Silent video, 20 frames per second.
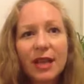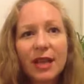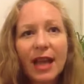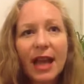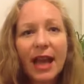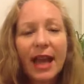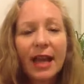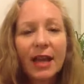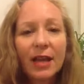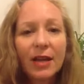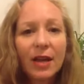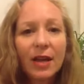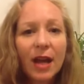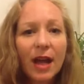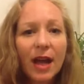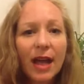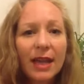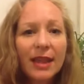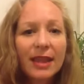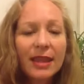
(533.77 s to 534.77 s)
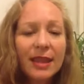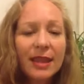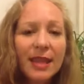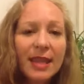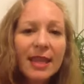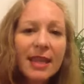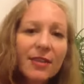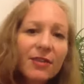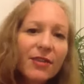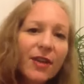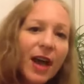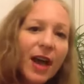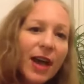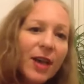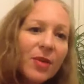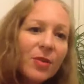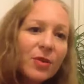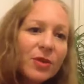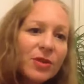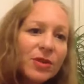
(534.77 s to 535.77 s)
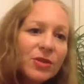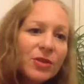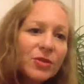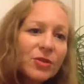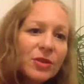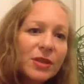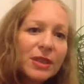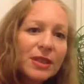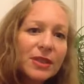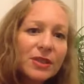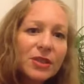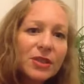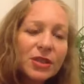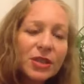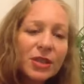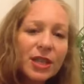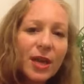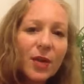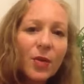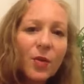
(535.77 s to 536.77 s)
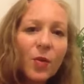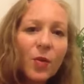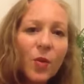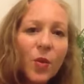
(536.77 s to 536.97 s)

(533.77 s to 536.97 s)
And I think if I were to really look at